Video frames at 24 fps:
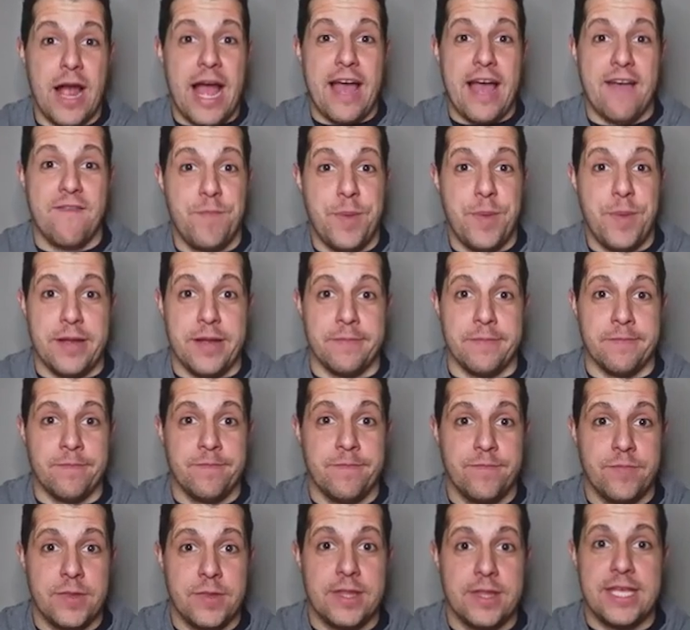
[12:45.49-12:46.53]
I've been,
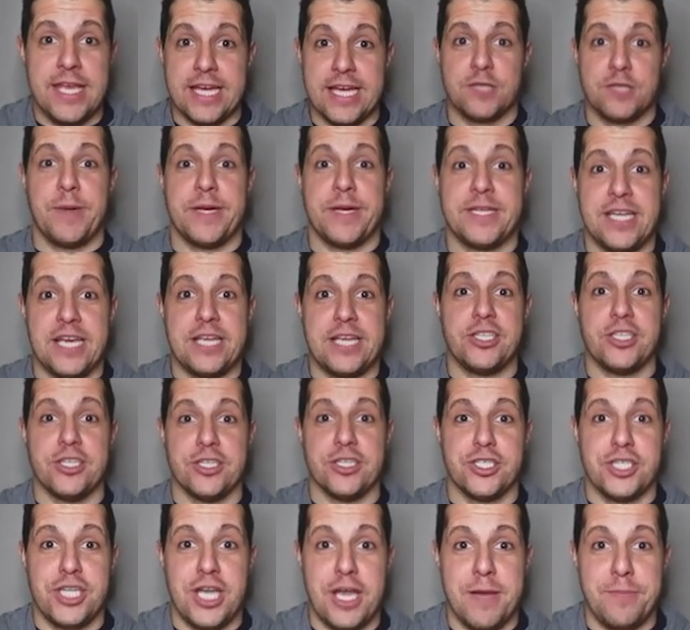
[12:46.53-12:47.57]
the expectation
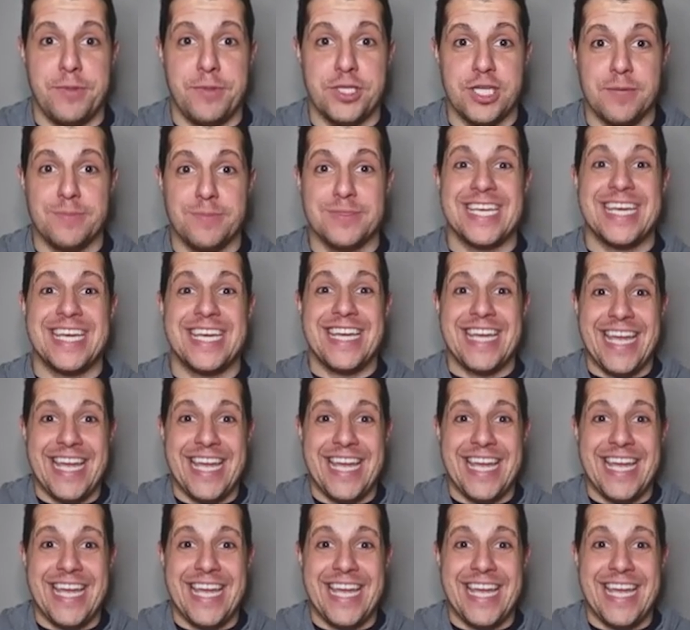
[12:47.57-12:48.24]
is championships.